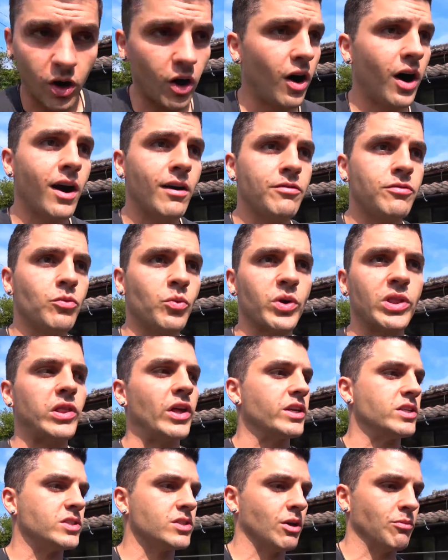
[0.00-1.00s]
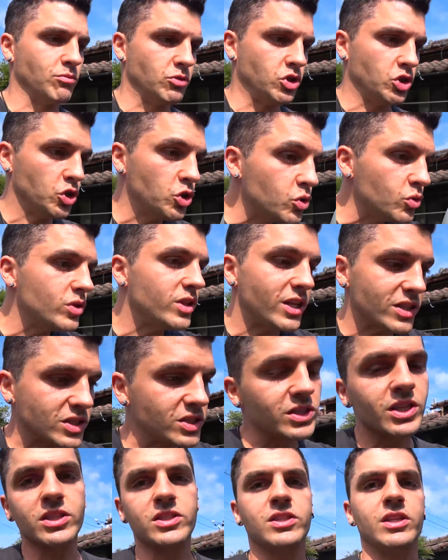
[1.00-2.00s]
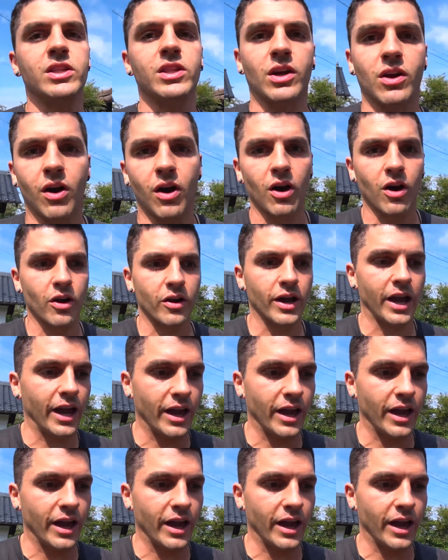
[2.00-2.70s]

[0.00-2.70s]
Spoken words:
off with like some dude that sits in the car